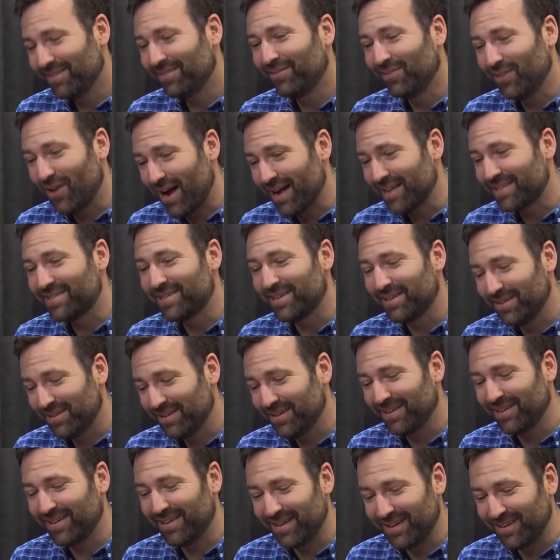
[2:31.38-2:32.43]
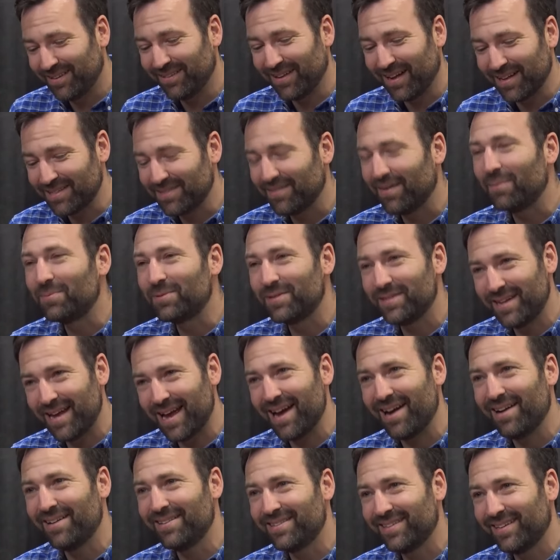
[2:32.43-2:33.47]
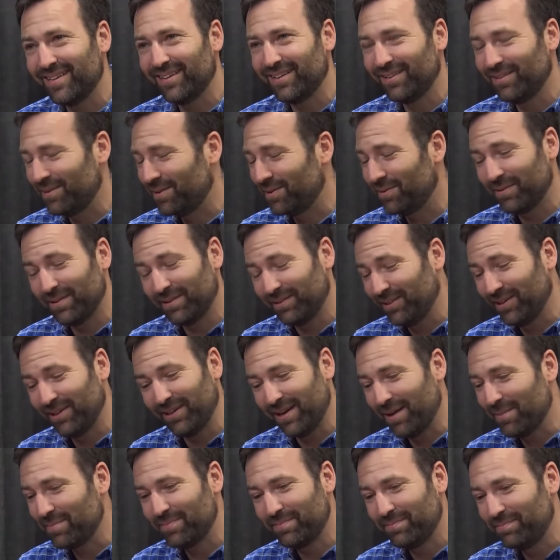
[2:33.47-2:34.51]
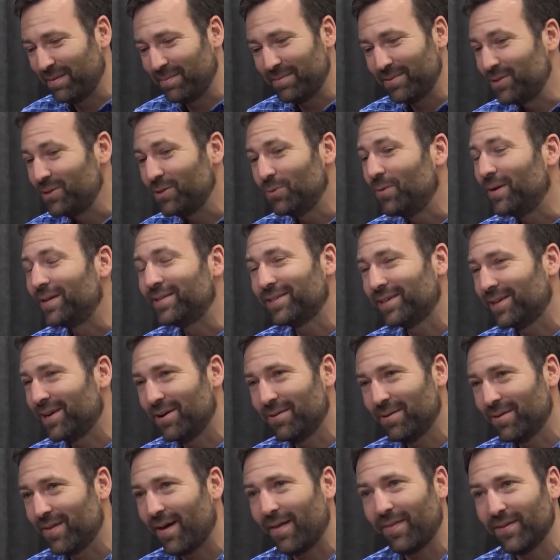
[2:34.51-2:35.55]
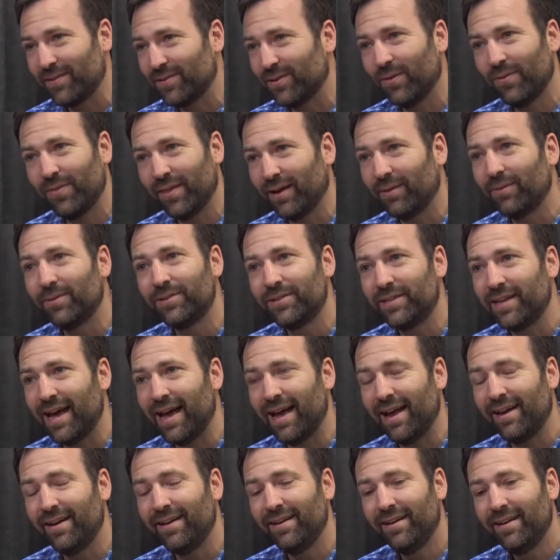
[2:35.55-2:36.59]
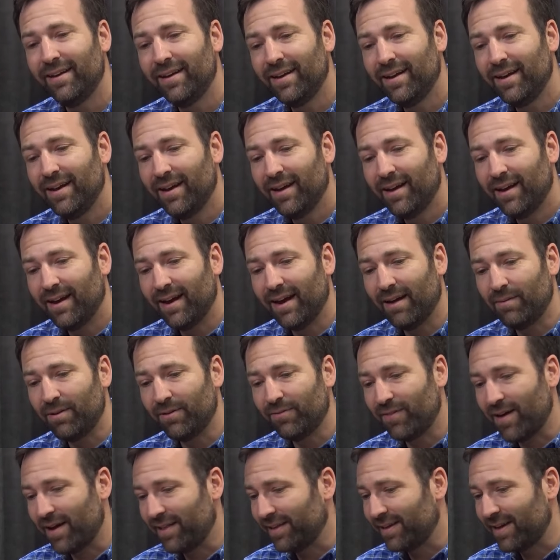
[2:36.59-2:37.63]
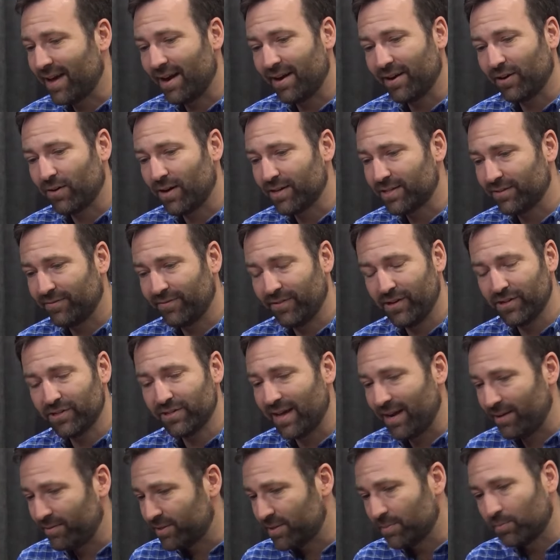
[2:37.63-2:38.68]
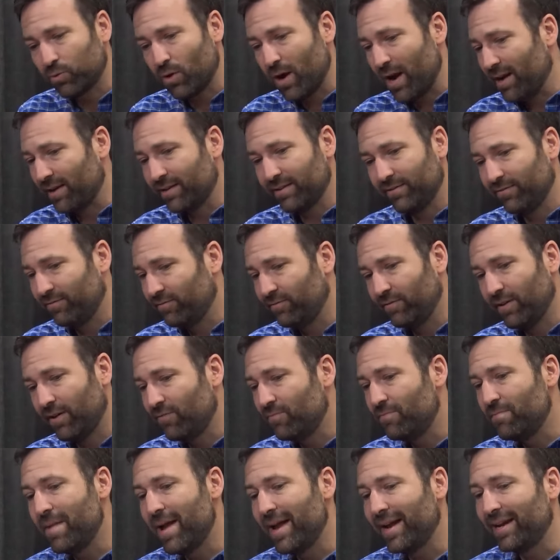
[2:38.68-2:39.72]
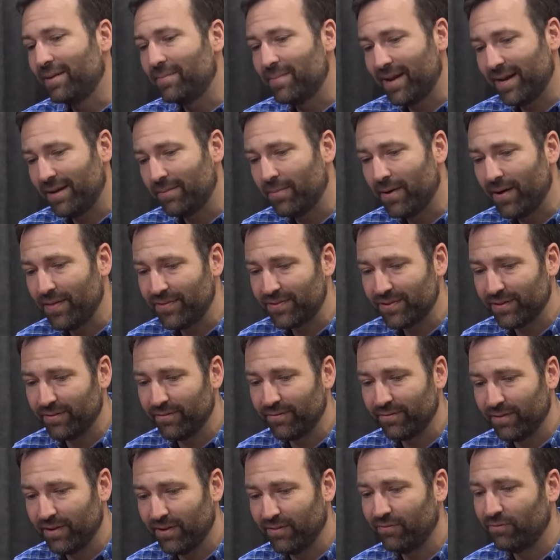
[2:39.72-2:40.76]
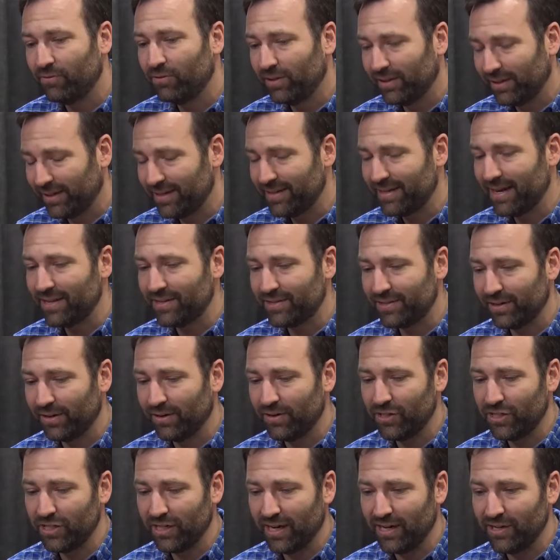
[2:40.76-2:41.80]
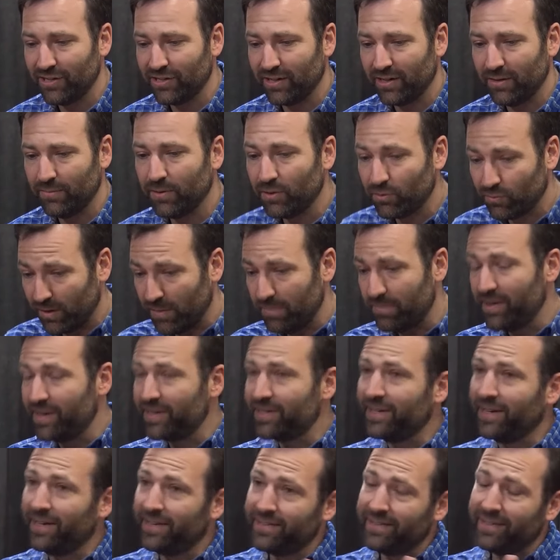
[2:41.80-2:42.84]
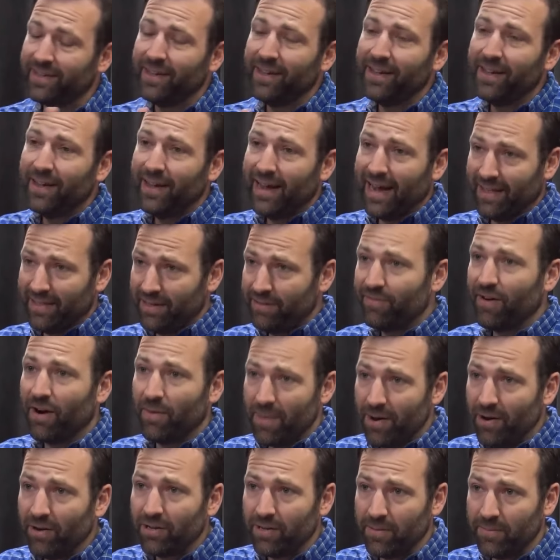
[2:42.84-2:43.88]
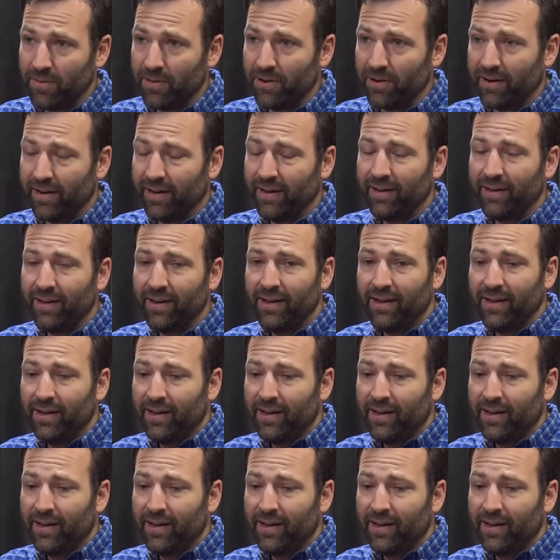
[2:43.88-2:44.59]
Lots of uh, lots of ups and downs, and you know, literally up maybe two weeks ago, we thought this whole thing was dead, and we finally got it across the finish line. It was the product of, of many, many months of, of really intense negotiation between business and the environmental community,